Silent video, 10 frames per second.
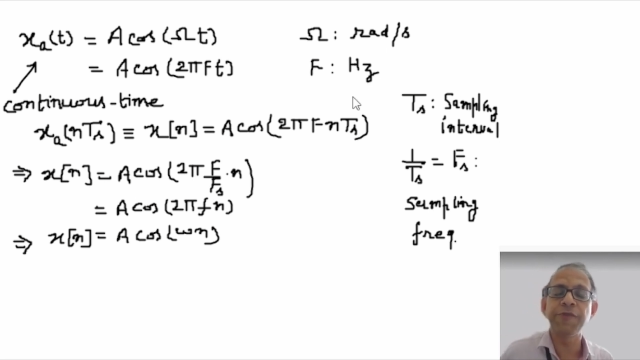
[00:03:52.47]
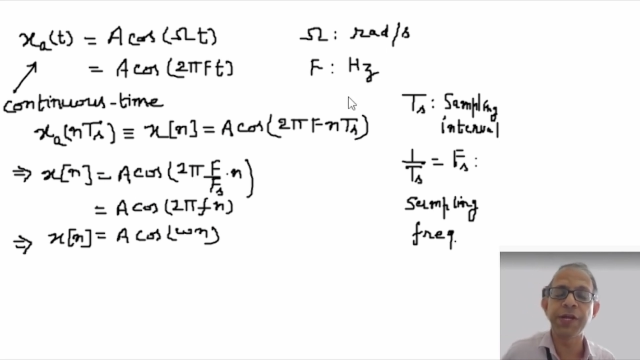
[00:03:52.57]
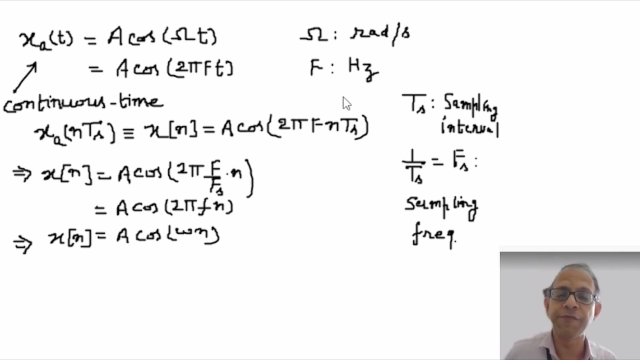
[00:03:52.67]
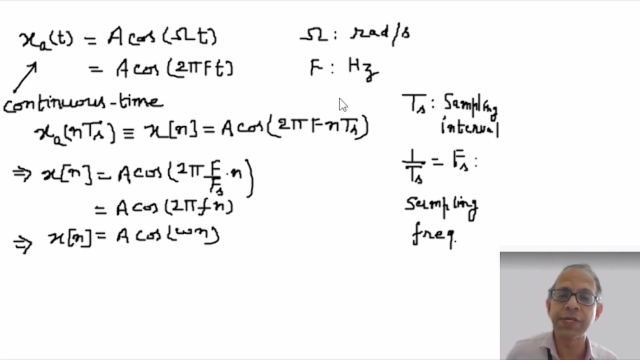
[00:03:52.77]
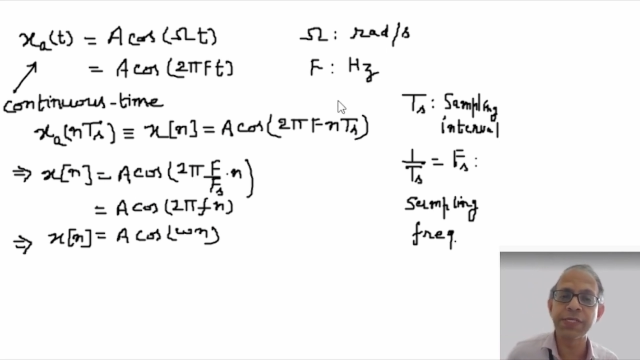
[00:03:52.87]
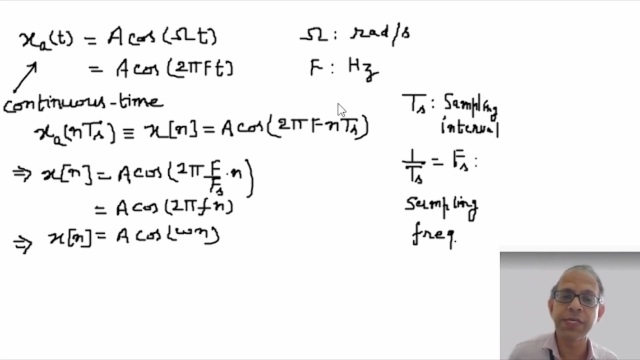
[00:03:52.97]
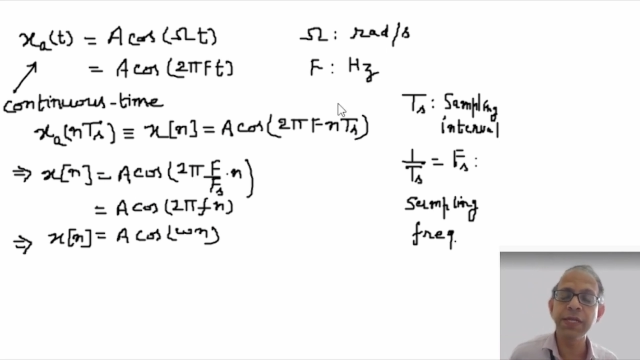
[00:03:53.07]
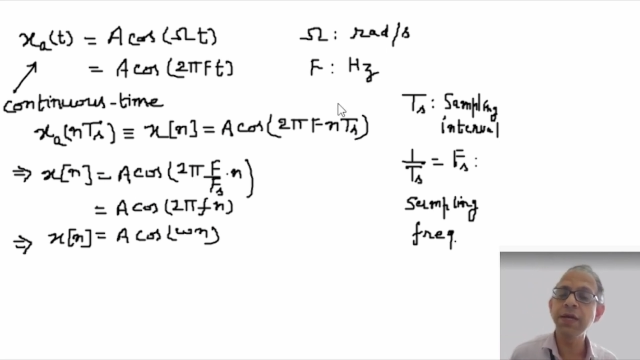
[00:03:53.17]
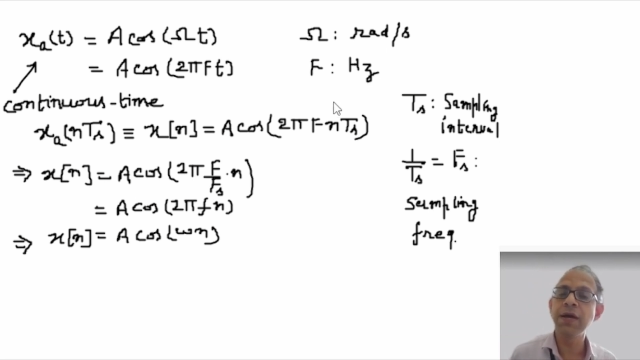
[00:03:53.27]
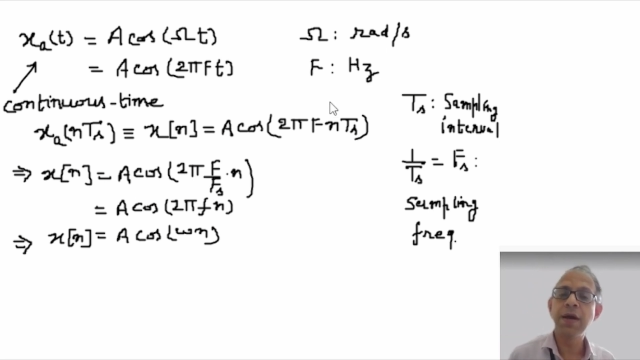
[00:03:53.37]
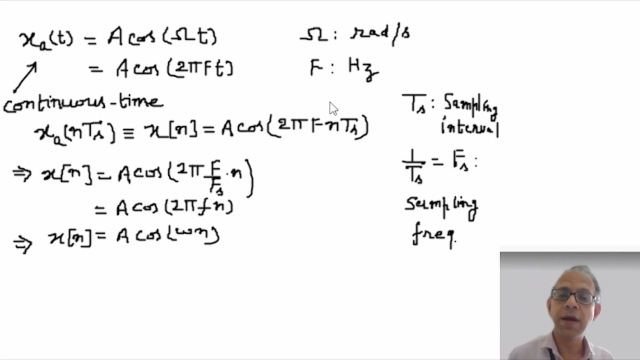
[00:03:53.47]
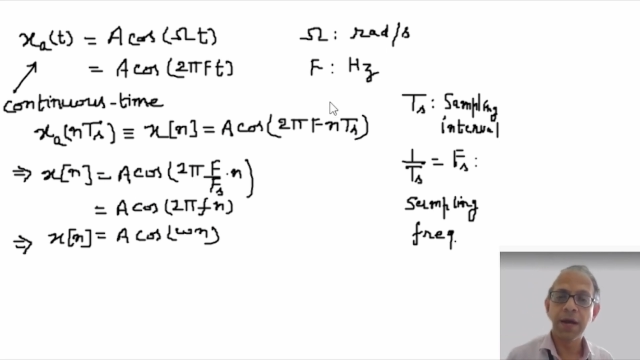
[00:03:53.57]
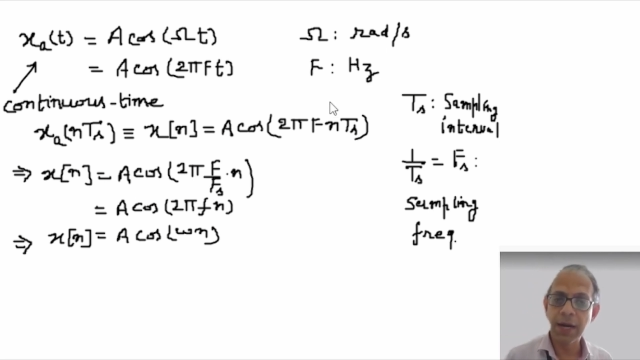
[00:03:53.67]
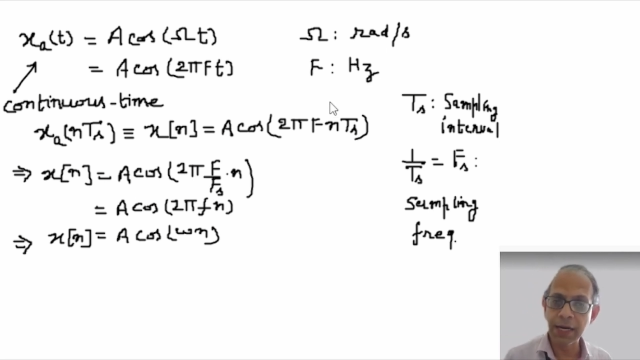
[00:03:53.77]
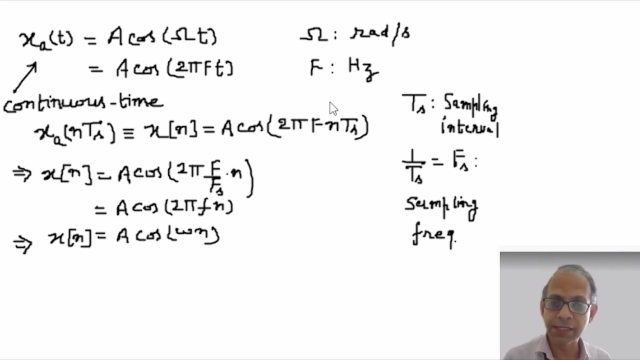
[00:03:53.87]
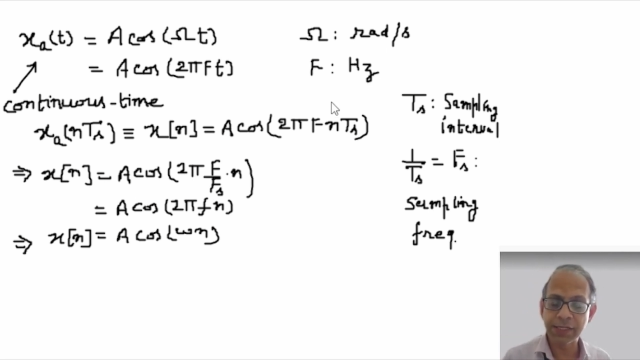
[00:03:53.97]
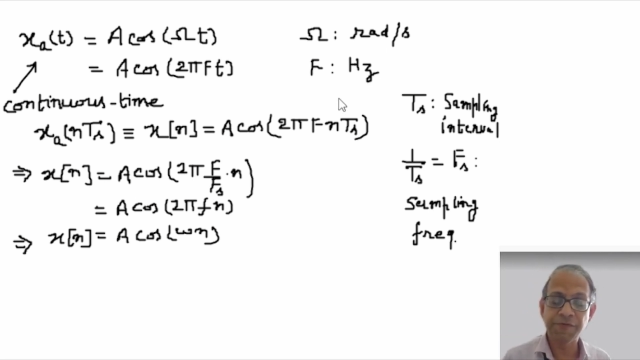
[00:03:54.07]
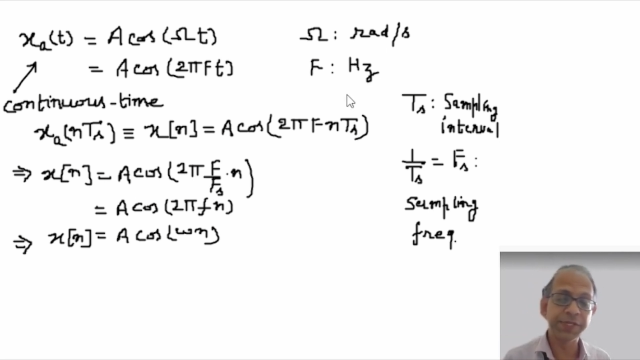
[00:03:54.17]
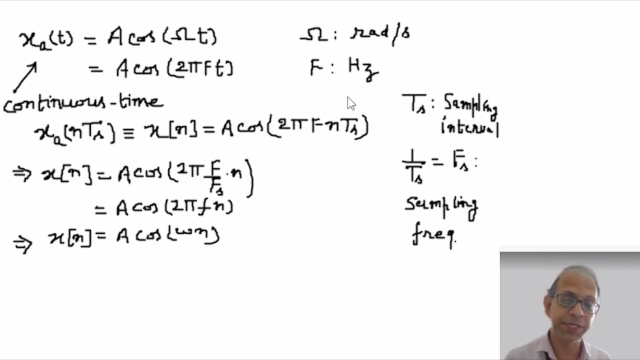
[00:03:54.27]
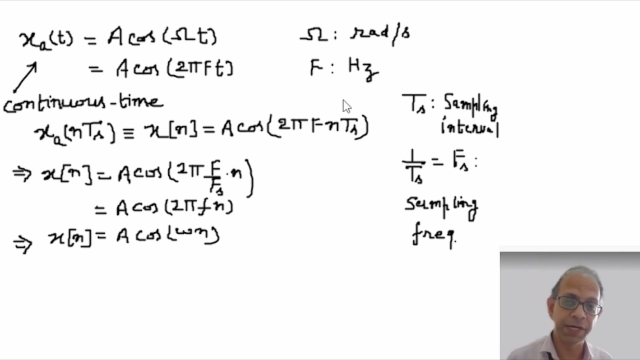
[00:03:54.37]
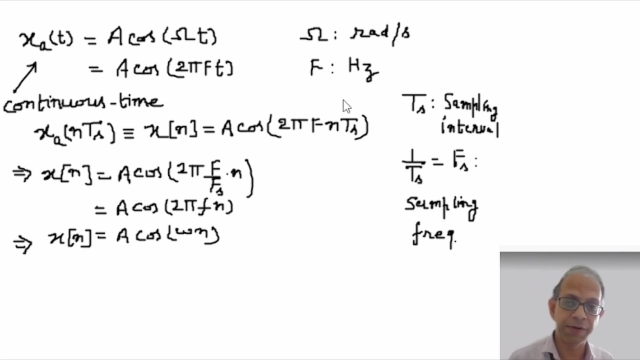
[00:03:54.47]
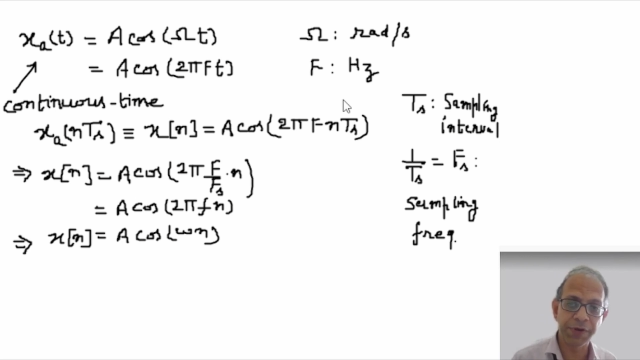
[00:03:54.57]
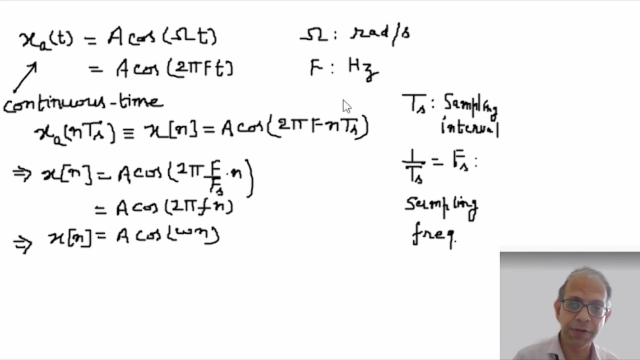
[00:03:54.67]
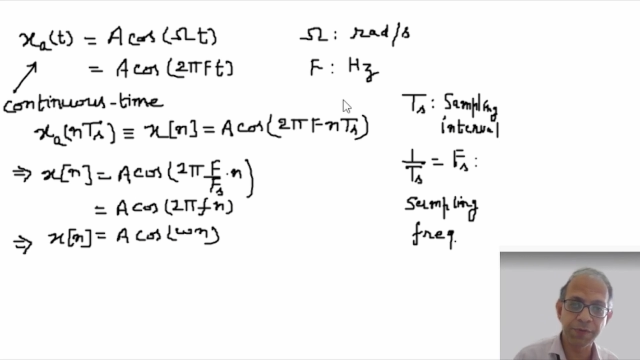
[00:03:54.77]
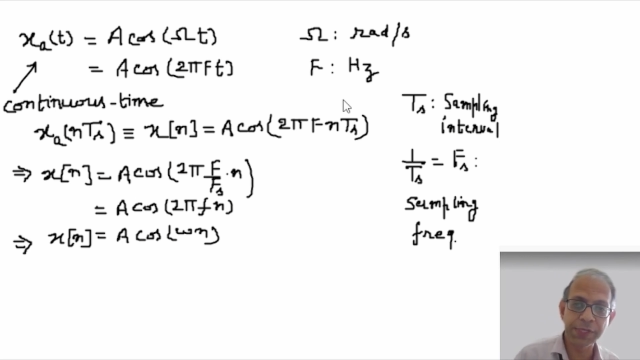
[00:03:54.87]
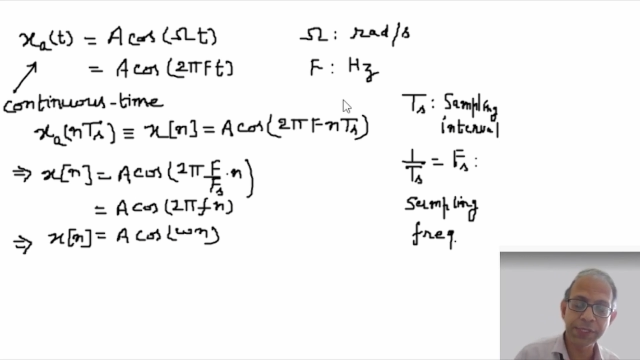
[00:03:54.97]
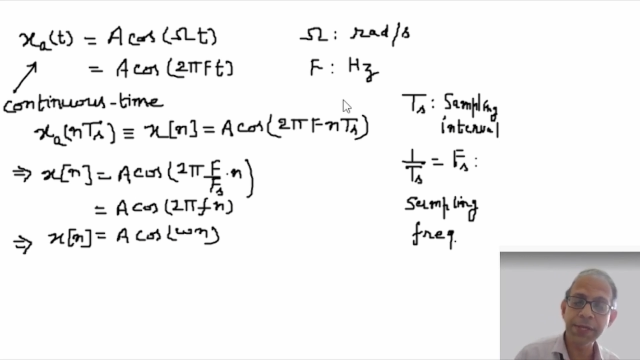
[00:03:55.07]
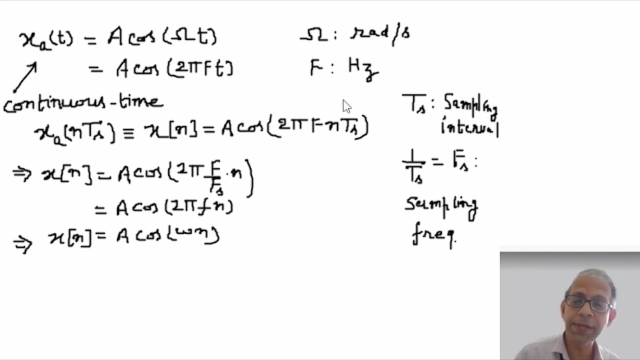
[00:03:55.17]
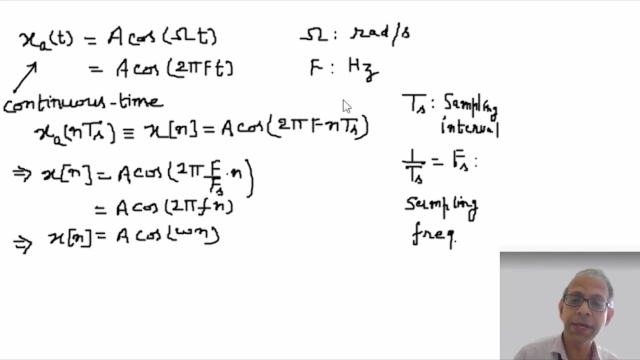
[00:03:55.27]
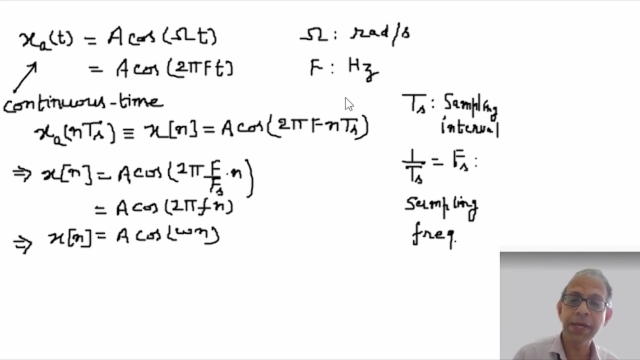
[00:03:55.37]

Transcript: frequency in hertz, physical frequency.